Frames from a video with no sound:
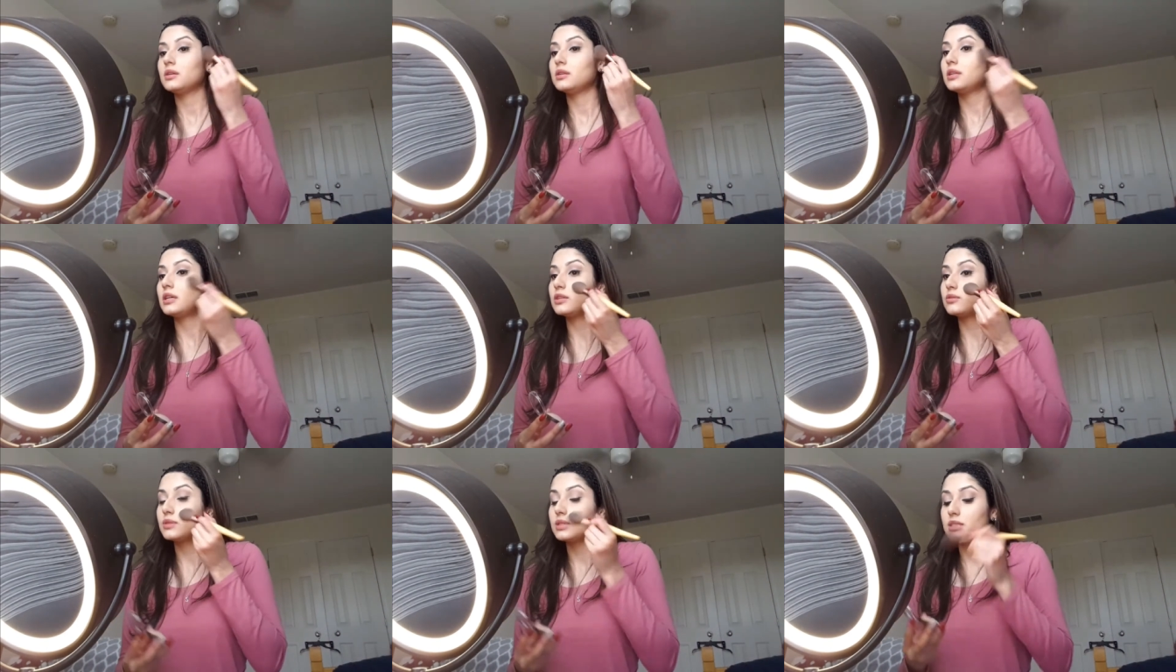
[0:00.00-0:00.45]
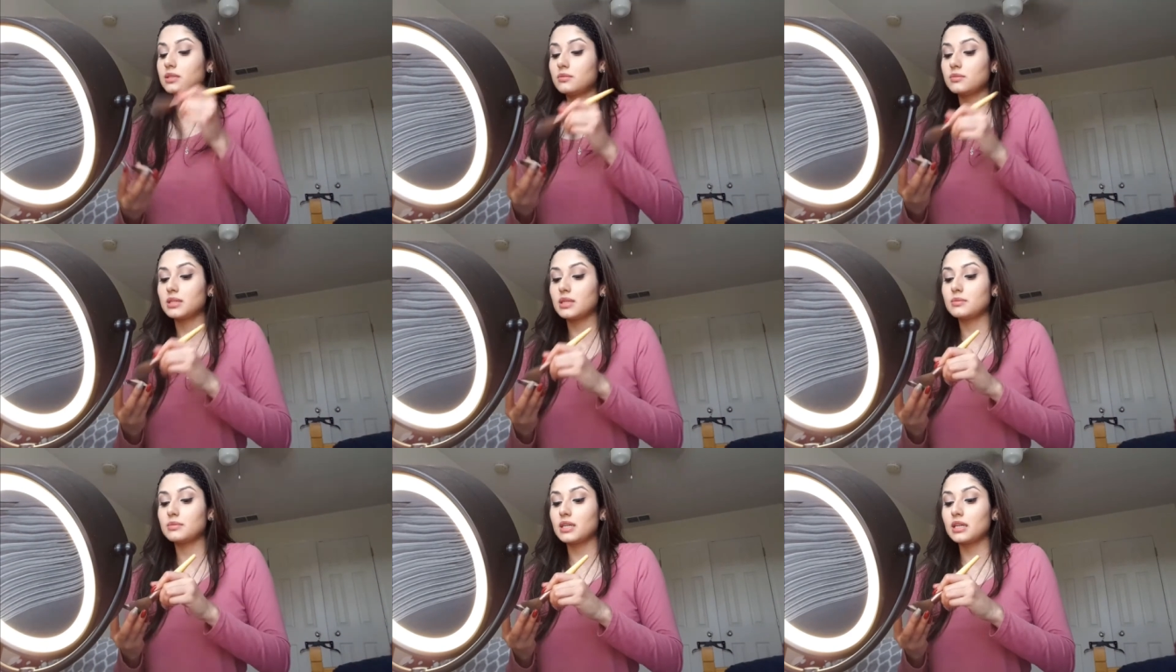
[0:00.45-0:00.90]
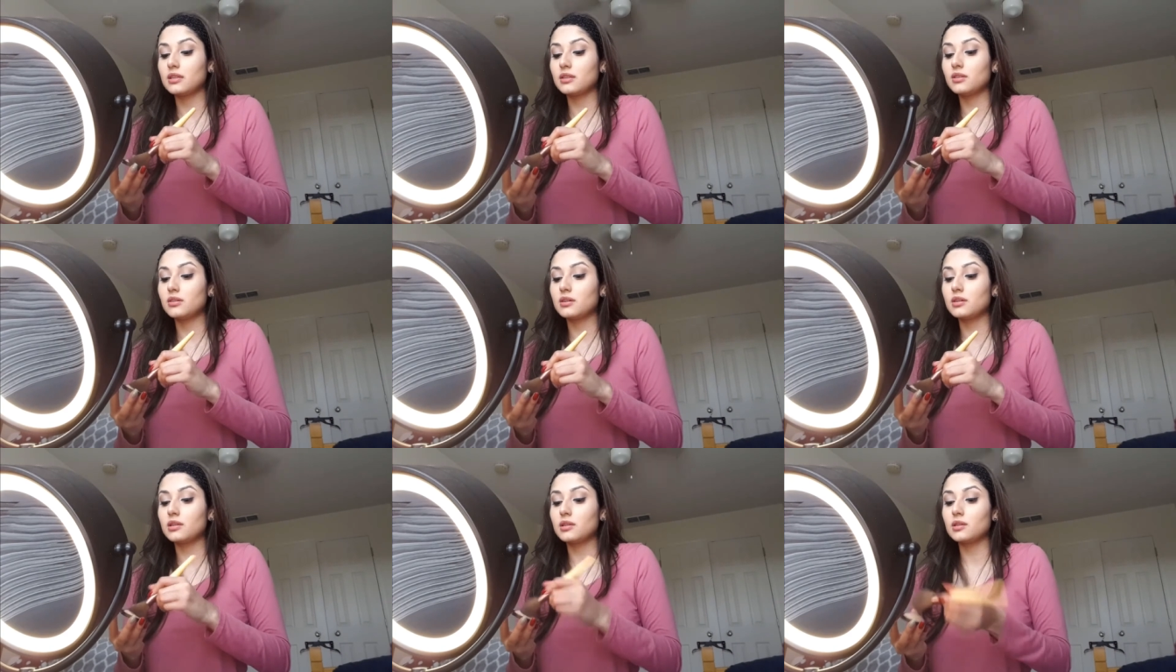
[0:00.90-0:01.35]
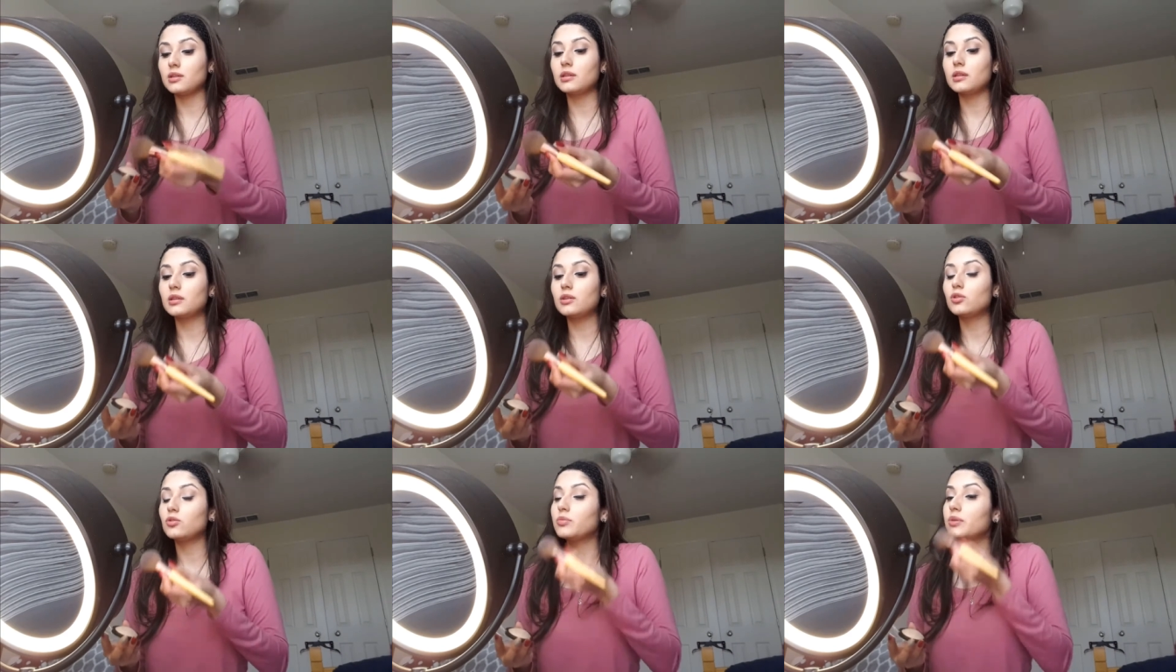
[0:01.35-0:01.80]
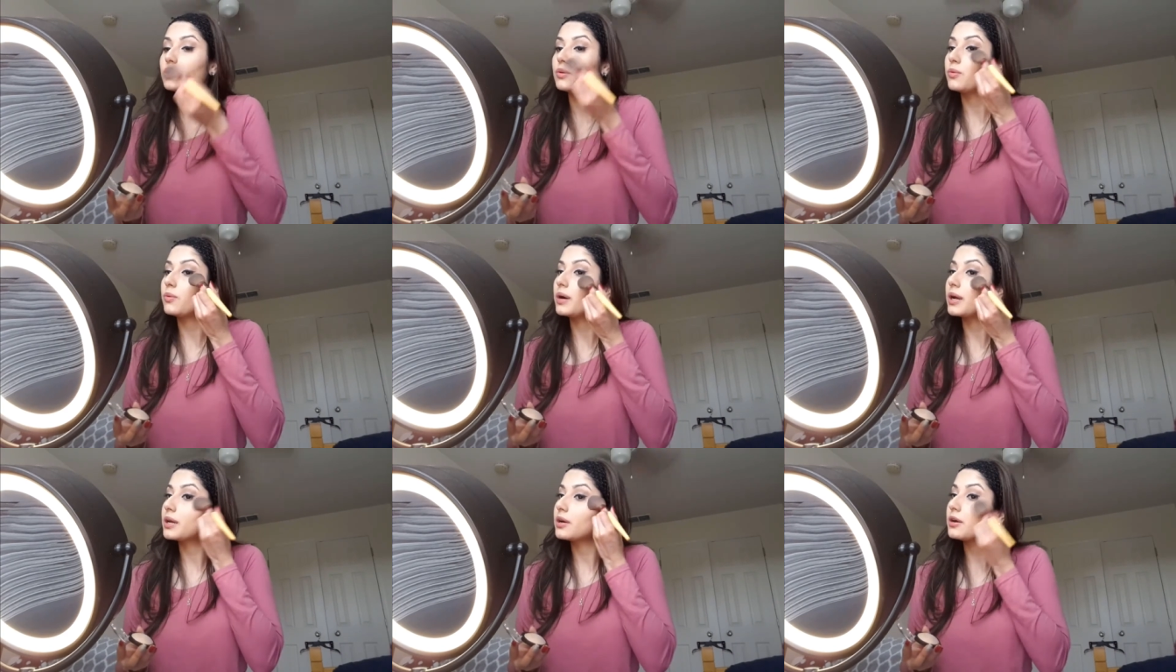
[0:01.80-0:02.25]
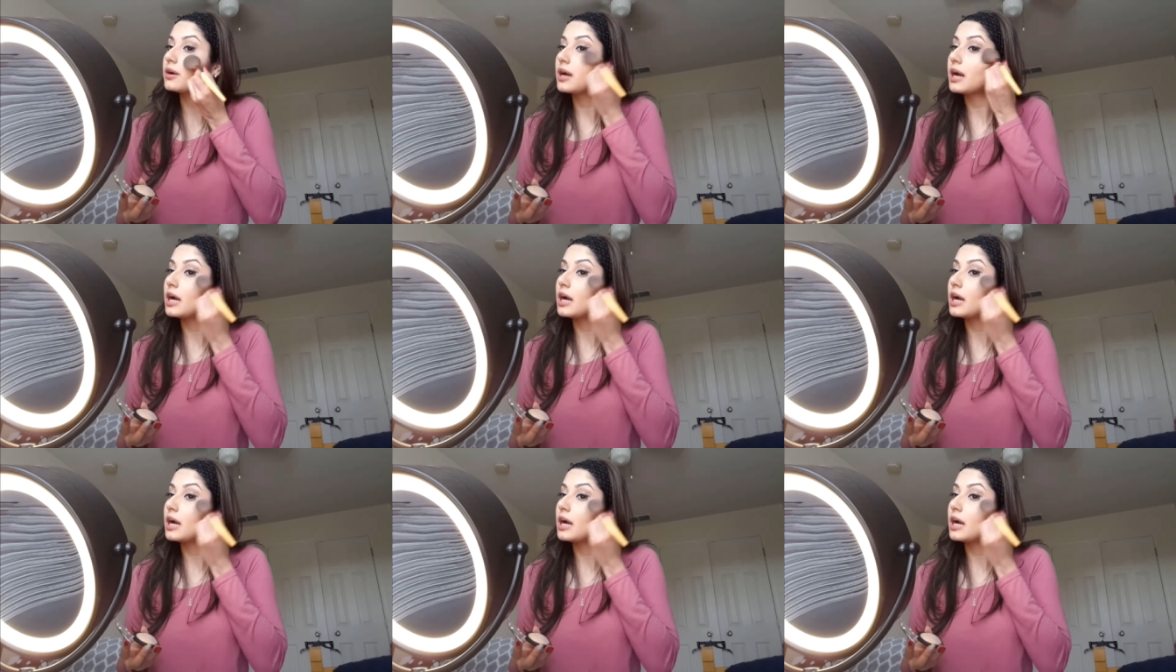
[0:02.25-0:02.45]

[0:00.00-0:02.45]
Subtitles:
that's why sometimes I look a little bit whiter.